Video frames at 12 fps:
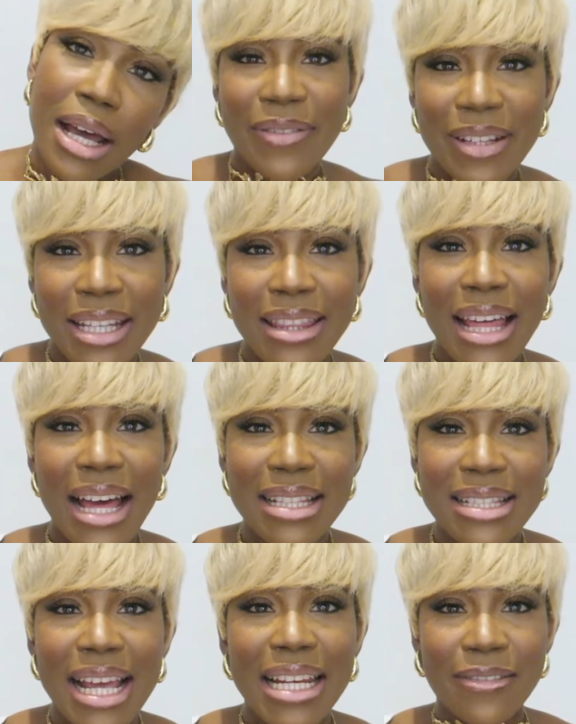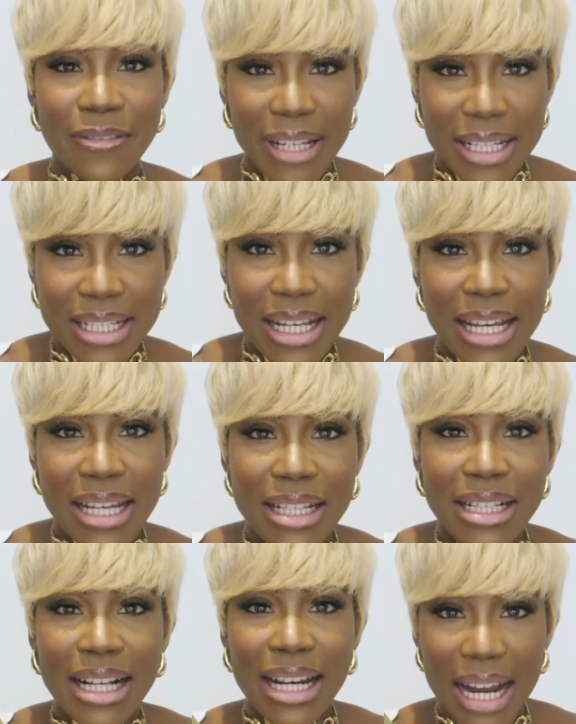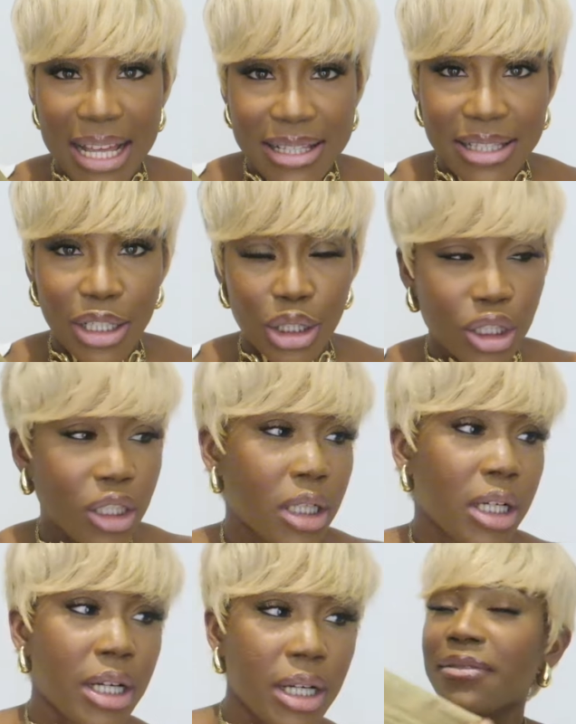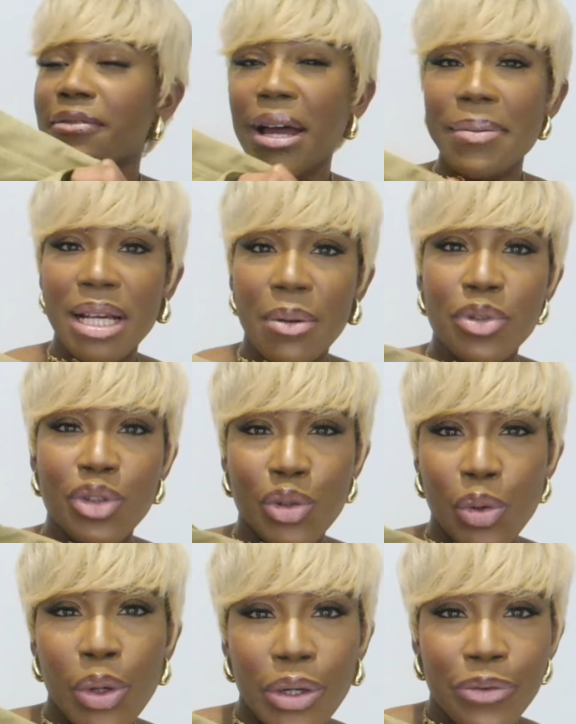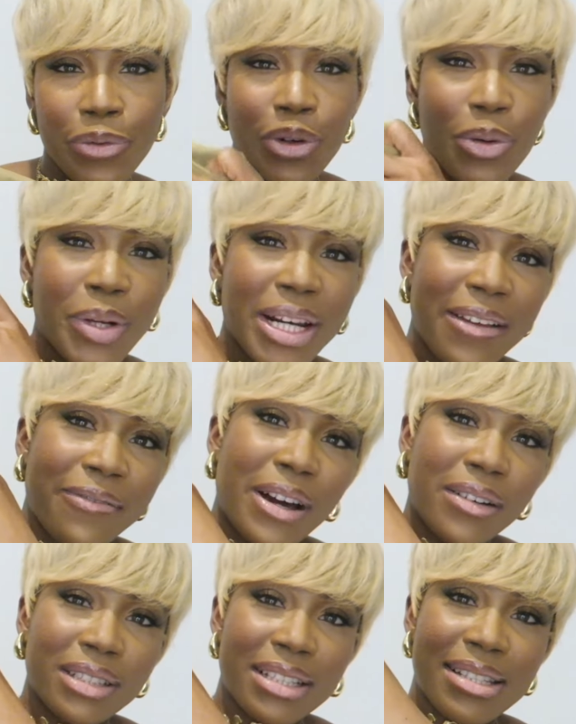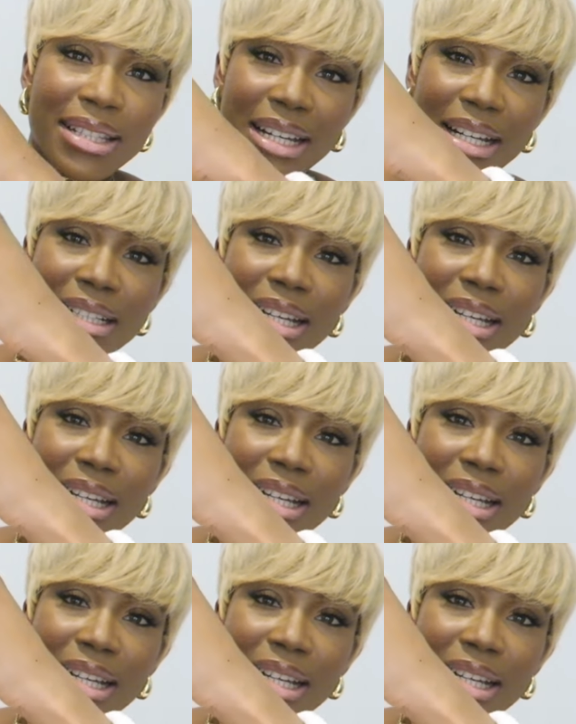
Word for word: even that elevated classy look the vibes i was just going for when i found this skirt